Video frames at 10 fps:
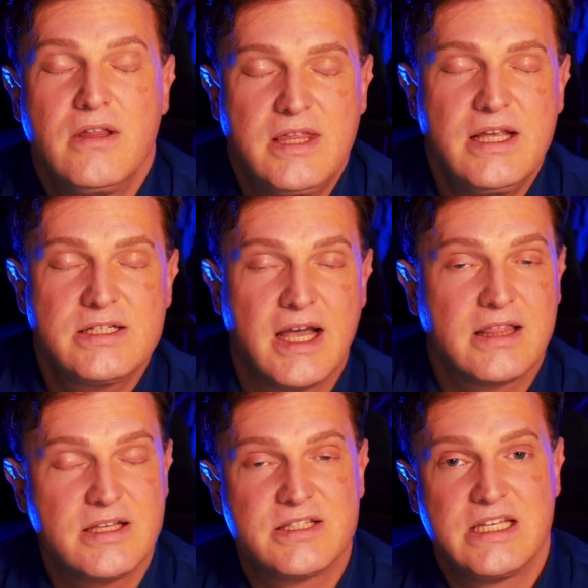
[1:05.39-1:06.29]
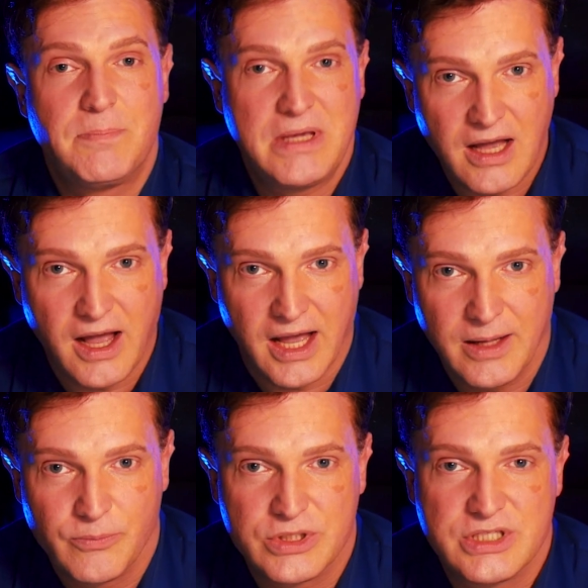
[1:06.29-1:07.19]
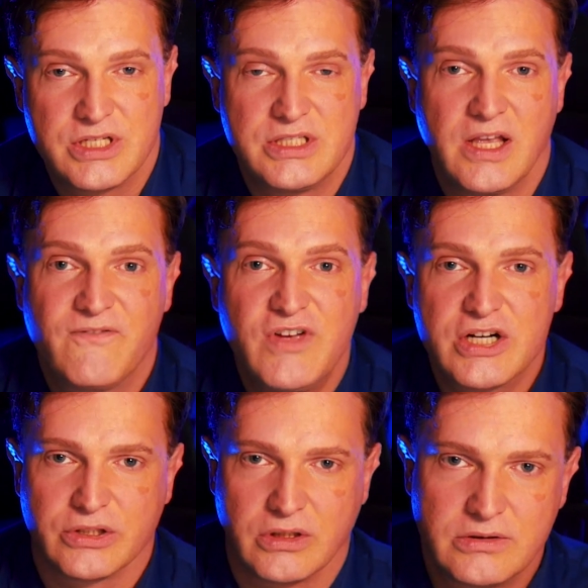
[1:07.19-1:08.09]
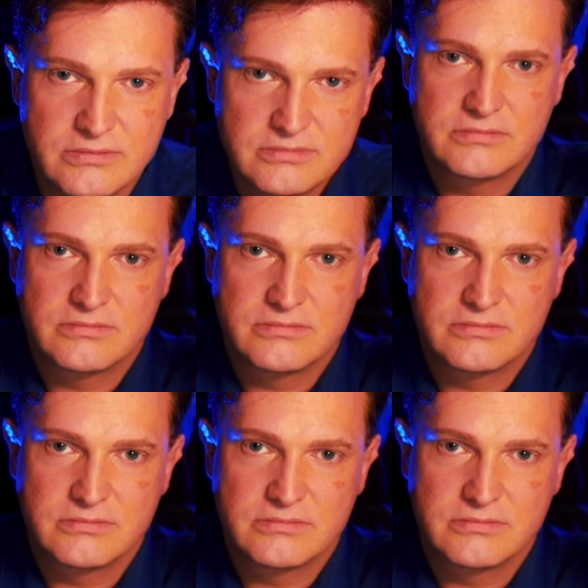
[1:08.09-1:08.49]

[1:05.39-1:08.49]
Things like the CPI, which is the official